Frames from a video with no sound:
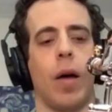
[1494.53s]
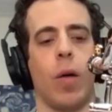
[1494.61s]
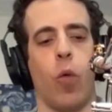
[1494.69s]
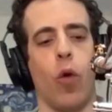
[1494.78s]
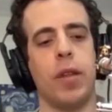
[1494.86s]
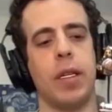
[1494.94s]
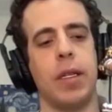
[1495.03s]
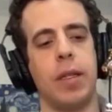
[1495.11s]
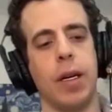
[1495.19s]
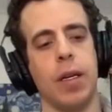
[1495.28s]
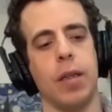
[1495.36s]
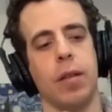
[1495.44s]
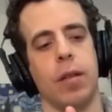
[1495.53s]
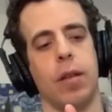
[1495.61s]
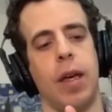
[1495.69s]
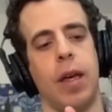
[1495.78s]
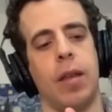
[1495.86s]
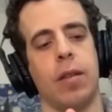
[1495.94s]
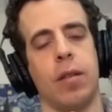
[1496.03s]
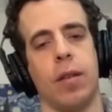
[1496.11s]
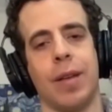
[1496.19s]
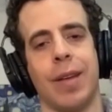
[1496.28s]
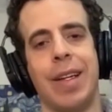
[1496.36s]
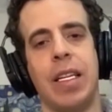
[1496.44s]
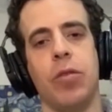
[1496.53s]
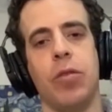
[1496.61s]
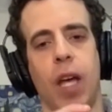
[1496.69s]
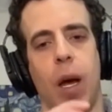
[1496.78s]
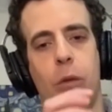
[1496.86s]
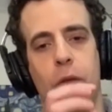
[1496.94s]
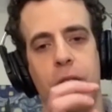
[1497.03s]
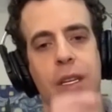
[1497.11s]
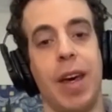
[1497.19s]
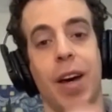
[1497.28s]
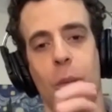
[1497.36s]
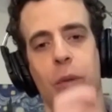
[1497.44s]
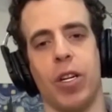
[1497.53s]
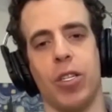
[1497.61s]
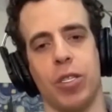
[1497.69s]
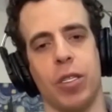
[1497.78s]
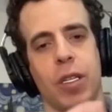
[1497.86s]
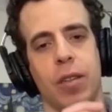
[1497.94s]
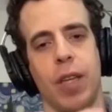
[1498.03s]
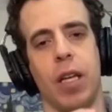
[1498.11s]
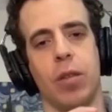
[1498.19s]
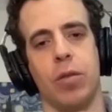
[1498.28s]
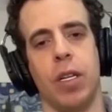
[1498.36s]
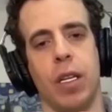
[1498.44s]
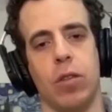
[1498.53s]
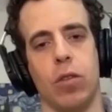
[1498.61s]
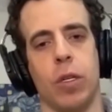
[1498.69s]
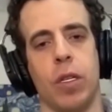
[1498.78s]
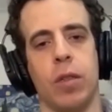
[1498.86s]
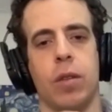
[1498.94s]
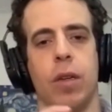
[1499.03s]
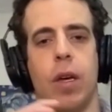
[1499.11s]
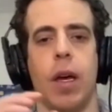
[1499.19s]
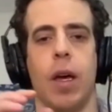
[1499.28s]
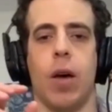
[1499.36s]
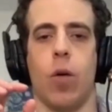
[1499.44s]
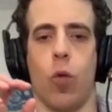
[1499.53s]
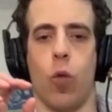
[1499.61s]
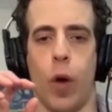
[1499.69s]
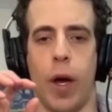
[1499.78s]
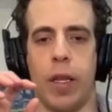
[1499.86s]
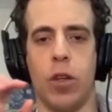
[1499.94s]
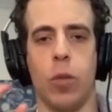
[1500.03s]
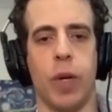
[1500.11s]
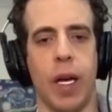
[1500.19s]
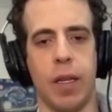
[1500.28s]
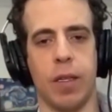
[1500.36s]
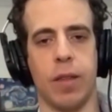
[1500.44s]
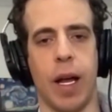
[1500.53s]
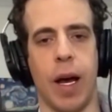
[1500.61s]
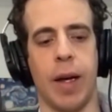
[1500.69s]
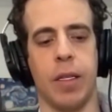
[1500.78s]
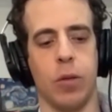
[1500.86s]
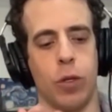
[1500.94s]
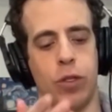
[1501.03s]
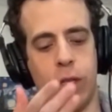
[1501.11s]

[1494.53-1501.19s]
what it does is relieve some of the air pressure inside of the instrument when you play the slide, which